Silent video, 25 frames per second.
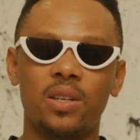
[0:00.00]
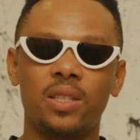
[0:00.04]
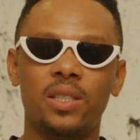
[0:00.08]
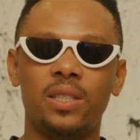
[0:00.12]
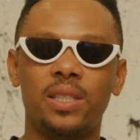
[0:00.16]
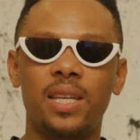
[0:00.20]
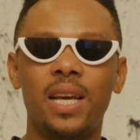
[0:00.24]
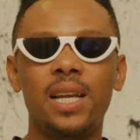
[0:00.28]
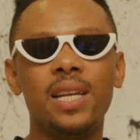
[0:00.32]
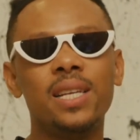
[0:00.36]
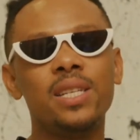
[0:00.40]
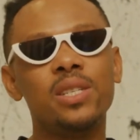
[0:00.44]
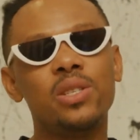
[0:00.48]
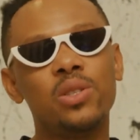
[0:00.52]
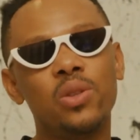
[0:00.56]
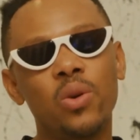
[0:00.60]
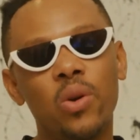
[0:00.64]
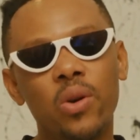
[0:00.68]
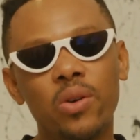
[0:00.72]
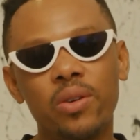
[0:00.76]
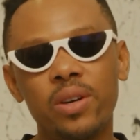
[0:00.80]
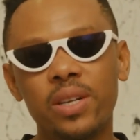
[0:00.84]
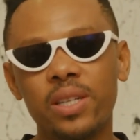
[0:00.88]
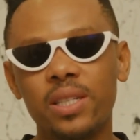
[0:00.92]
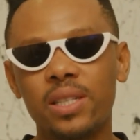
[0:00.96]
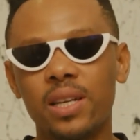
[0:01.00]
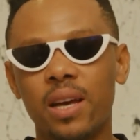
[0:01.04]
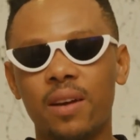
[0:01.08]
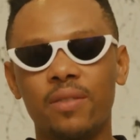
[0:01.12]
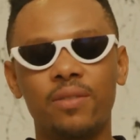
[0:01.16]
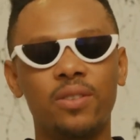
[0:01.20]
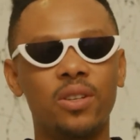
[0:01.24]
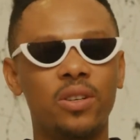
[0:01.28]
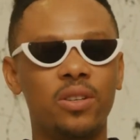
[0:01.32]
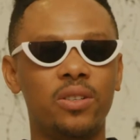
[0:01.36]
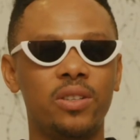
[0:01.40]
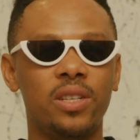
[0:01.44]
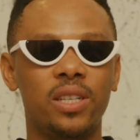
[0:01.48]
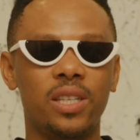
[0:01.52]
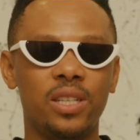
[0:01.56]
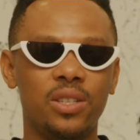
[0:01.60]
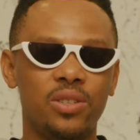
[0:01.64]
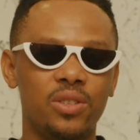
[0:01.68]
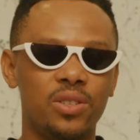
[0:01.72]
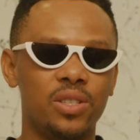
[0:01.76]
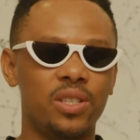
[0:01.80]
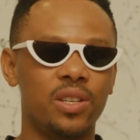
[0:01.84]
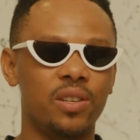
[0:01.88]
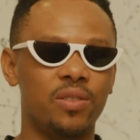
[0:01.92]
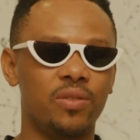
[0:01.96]
Telling stories, I've not really
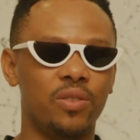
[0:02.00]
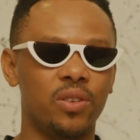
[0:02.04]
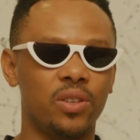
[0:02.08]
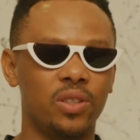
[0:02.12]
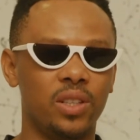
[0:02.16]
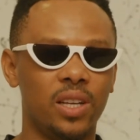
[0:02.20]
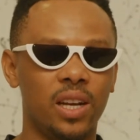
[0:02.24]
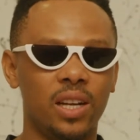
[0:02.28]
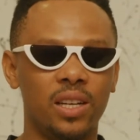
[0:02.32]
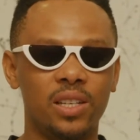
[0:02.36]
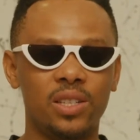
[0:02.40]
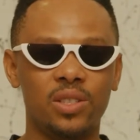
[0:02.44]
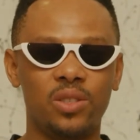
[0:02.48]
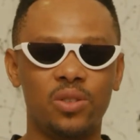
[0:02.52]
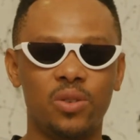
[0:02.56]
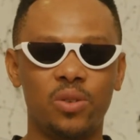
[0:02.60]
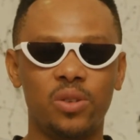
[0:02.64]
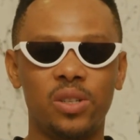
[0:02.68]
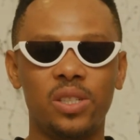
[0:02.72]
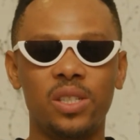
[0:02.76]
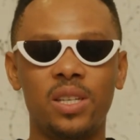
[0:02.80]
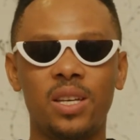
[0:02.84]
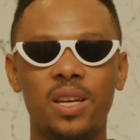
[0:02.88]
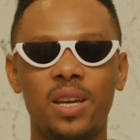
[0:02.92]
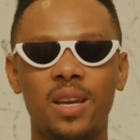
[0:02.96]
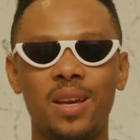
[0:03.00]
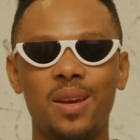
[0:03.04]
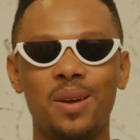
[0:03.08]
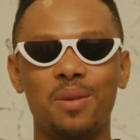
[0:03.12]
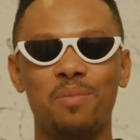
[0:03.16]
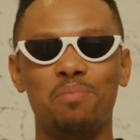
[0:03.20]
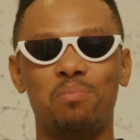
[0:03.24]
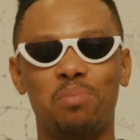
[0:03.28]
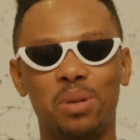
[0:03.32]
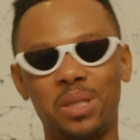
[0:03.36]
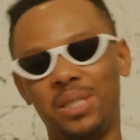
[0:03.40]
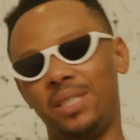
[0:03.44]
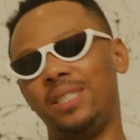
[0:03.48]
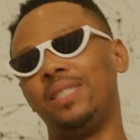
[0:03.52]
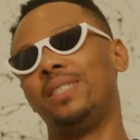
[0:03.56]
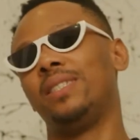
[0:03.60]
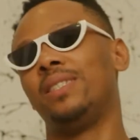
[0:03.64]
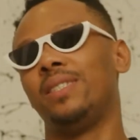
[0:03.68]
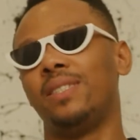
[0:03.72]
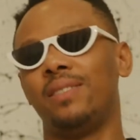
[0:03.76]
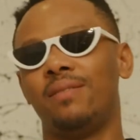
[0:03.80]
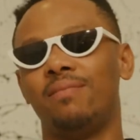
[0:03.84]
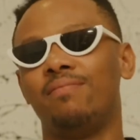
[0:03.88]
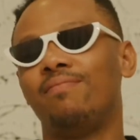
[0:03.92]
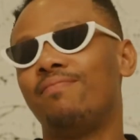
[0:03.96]
used it for telling stories. But
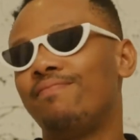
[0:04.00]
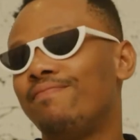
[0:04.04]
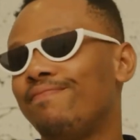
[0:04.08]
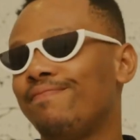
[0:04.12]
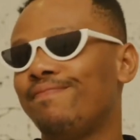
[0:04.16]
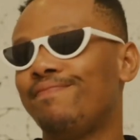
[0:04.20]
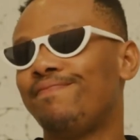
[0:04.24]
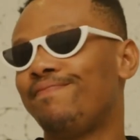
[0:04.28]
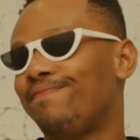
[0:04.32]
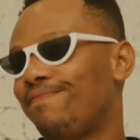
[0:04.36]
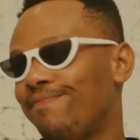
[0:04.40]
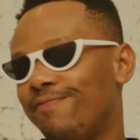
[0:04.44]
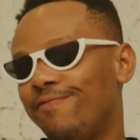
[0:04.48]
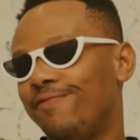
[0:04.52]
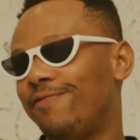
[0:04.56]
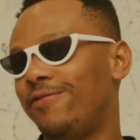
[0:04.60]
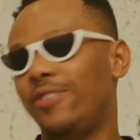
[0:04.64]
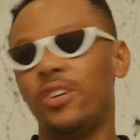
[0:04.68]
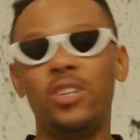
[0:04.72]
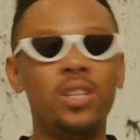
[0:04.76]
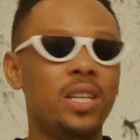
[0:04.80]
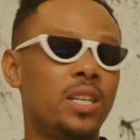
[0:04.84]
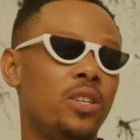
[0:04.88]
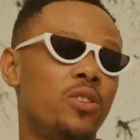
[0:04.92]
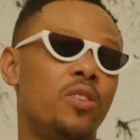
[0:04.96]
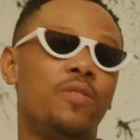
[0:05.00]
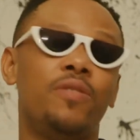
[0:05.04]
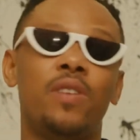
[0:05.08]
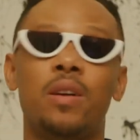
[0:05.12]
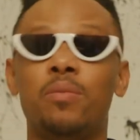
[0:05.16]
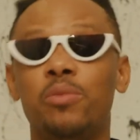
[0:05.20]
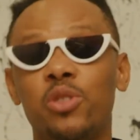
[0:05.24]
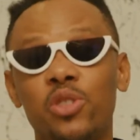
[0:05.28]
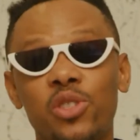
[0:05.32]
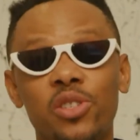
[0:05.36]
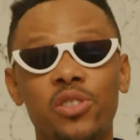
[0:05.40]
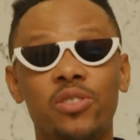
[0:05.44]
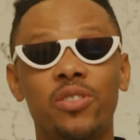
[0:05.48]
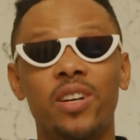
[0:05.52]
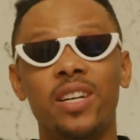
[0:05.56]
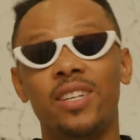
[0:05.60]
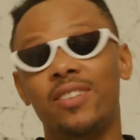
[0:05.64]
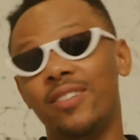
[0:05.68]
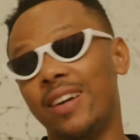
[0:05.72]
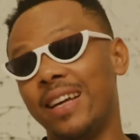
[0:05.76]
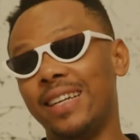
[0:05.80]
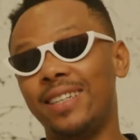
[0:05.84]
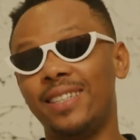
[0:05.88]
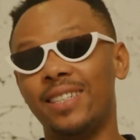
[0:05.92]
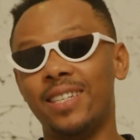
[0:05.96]
funny enough, I'm using red
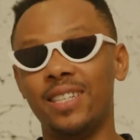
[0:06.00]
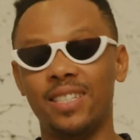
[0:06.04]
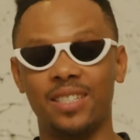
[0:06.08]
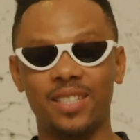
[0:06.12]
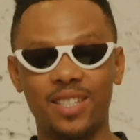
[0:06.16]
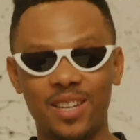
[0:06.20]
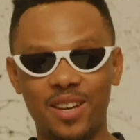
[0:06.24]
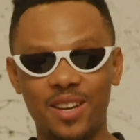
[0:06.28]
right now